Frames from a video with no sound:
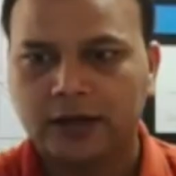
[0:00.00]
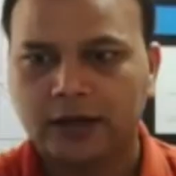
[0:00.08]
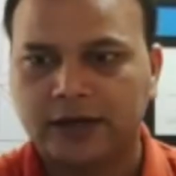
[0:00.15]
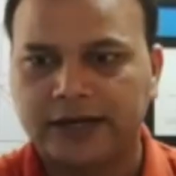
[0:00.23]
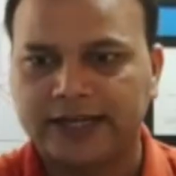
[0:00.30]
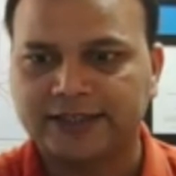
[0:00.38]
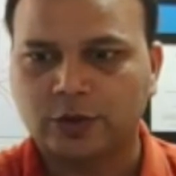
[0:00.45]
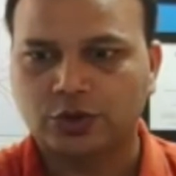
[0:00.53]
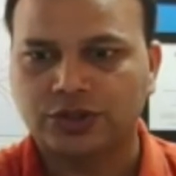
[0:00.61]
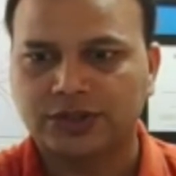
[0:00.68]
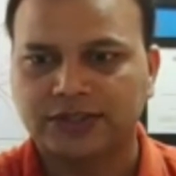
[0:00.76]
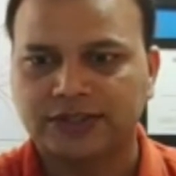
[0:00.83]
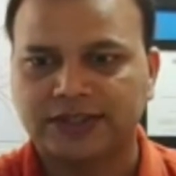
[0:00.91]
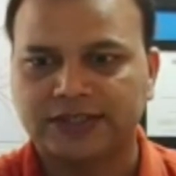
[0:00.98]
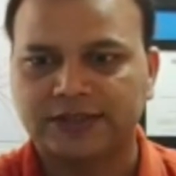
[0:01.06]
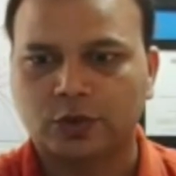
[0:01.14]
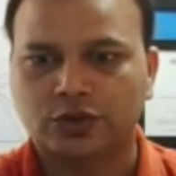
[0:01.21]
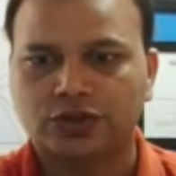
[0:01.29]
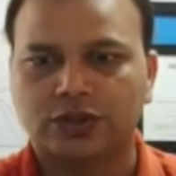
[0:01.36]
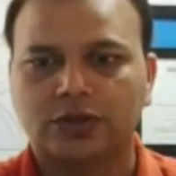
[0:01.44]
Next question, the sixth
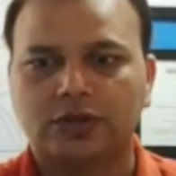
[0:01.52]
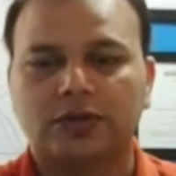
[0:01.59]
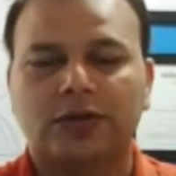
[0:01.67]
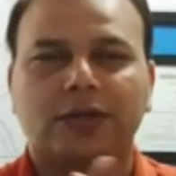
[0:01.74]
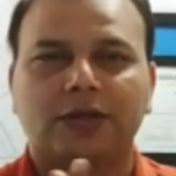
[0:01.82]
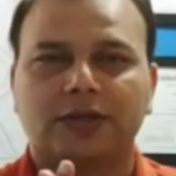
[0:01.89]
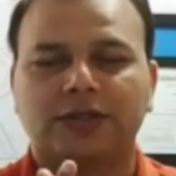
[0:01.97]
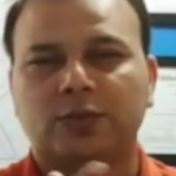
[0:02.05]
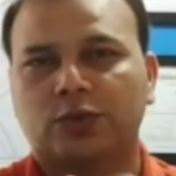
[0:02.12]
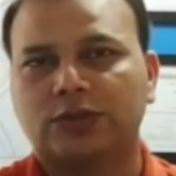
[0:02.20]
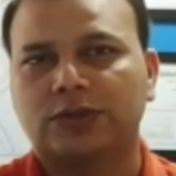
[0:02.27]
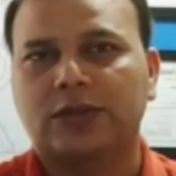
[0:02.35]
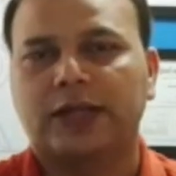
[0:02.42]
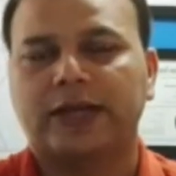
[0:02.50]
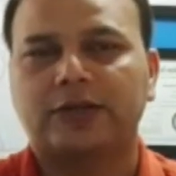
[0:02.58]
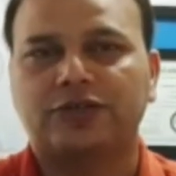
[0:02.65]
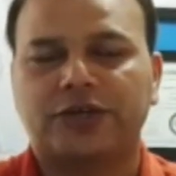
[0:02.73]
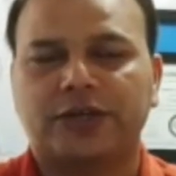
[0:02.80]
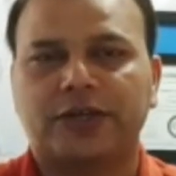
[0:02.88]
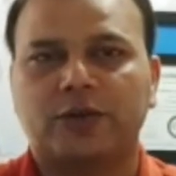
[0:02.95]
question, this was like a
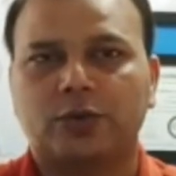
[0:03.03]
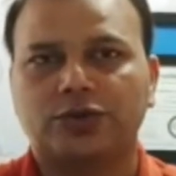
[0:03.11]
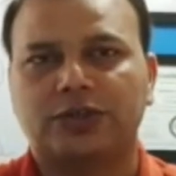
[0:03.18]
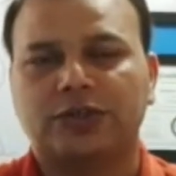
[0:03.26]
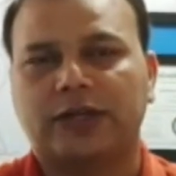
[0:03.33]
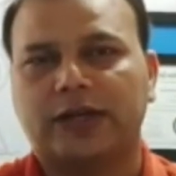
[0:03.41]
tricky question,